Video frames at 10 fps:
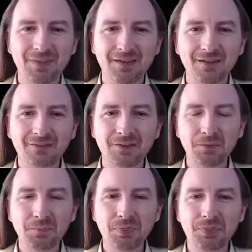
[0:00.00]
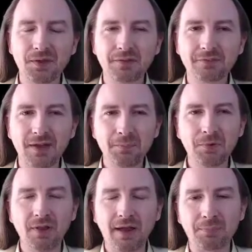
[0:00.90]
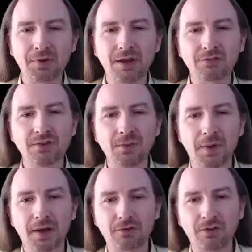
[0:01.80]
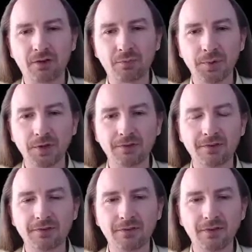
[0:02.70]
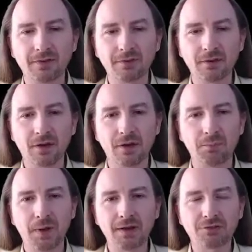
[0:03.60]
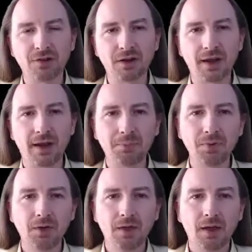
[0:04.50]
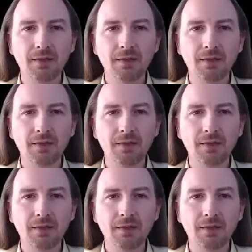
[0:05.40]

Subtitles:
So the sample application that Microsoft builds is this bike sharing app. And